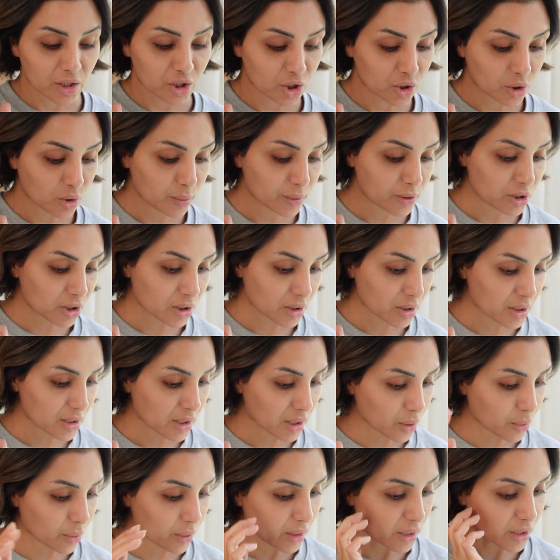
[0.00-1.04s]
She told me to just
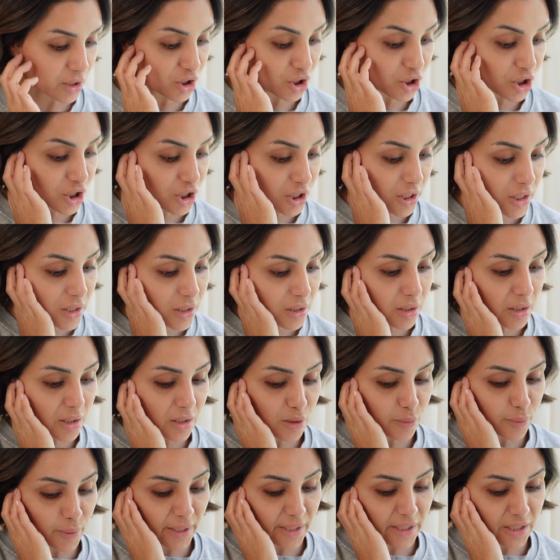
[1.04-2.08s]
stick with it. So she's
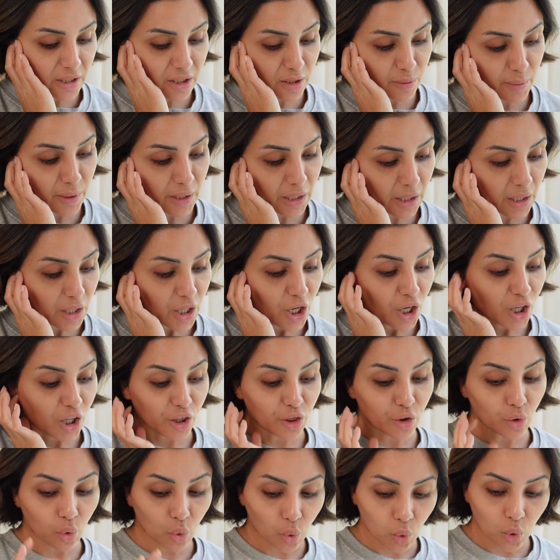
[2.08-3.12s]
explained to me
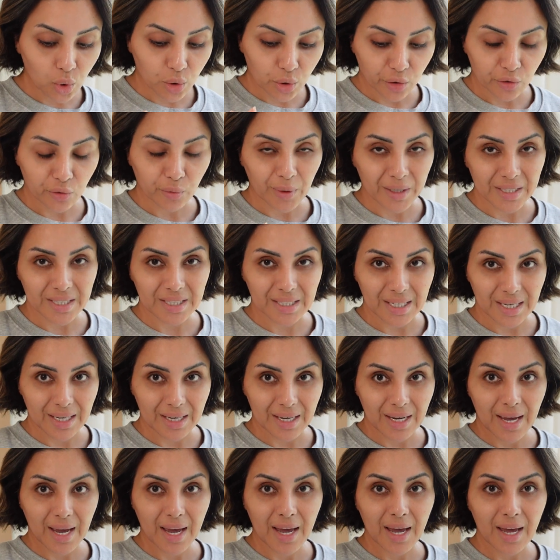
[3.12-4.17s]
the order of my
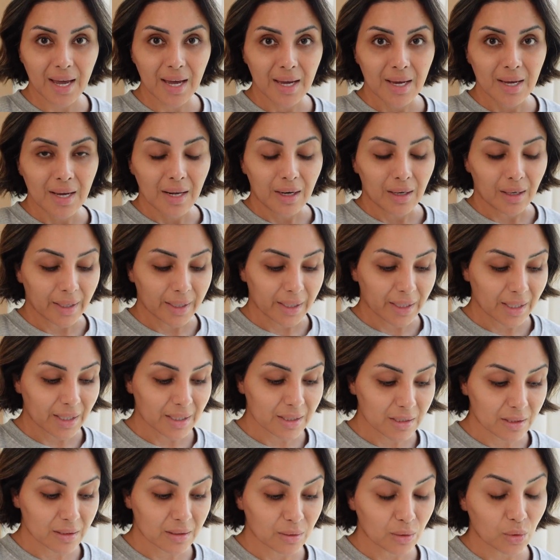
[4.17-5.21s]
skincare, like
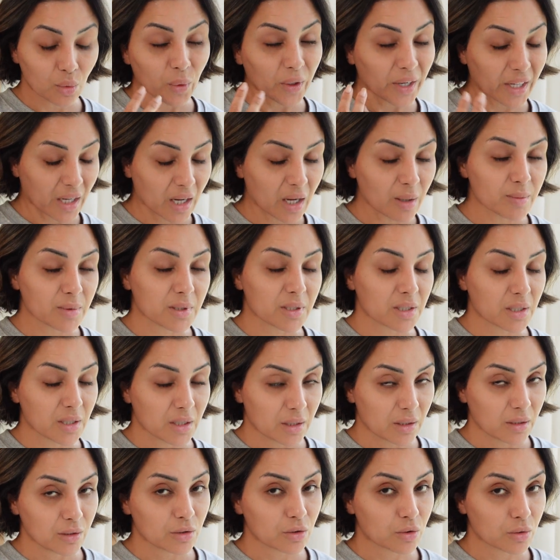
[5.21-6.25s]
when it comes to
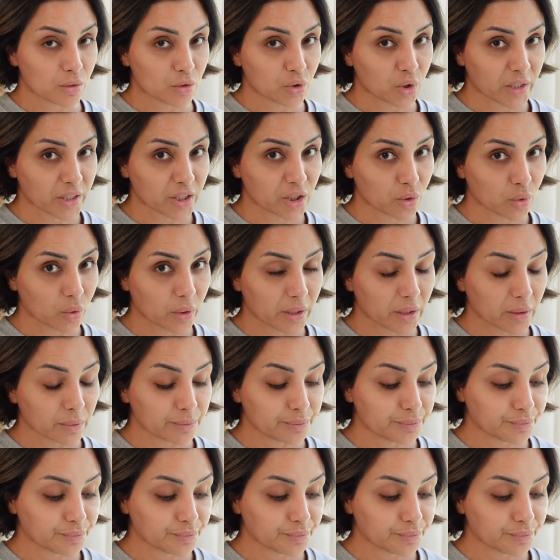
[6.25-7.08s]
tretinoin.